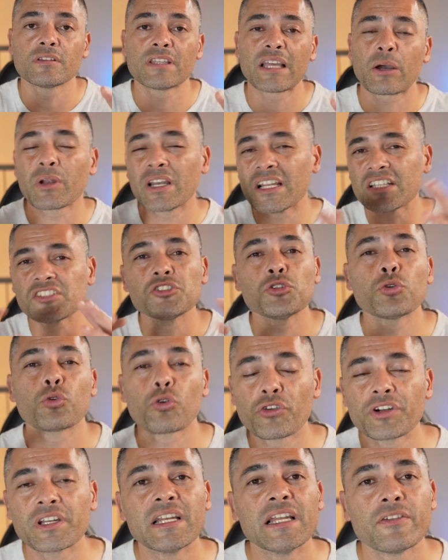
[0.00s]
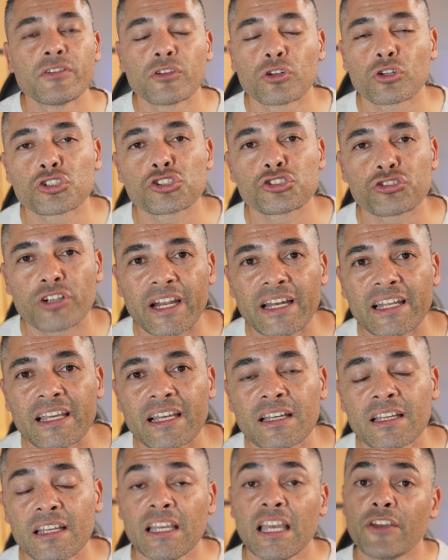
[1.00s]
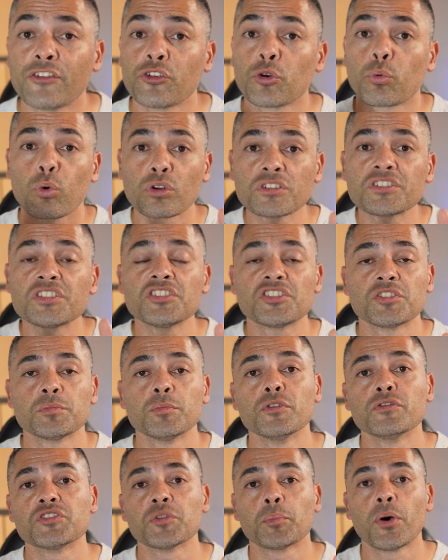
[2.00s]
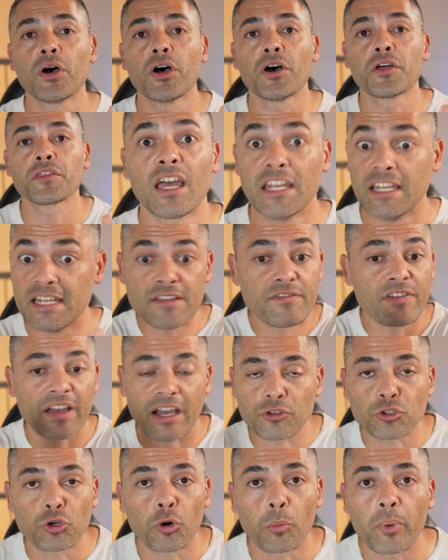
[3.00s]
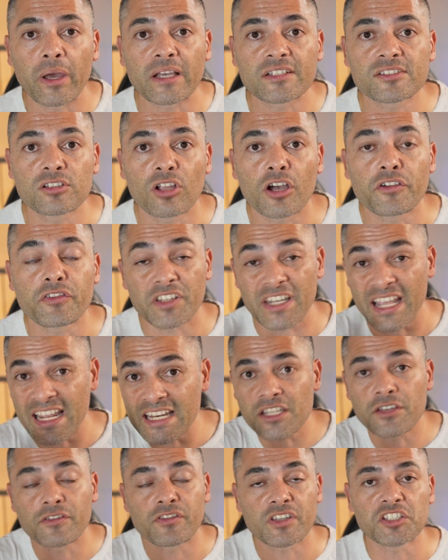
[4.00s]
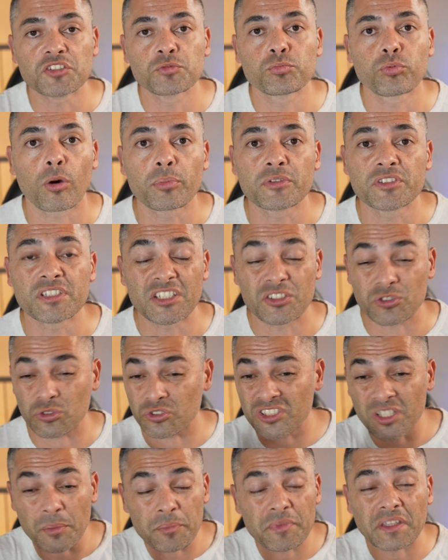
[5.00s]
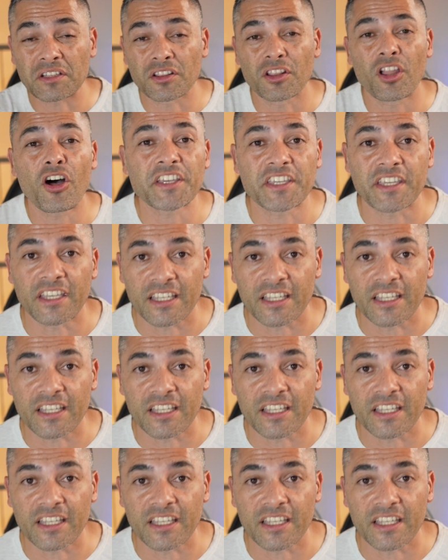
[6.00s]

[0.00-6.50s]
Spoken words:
Now, unless you already live in Australia, if you're wanting to move to Perth and live out your best life in any of these properties or something like